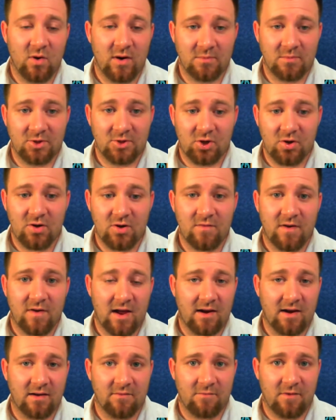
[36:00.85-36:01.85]
I'm sure you've
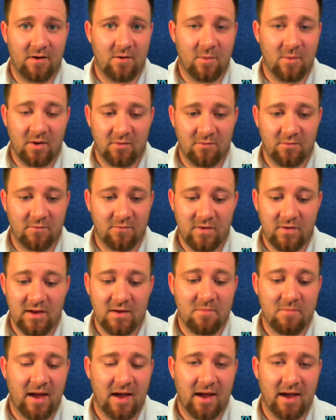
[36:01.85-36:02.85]
gotten a fair amount of
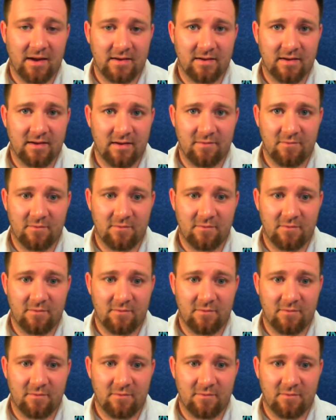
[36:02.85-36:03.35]
feedback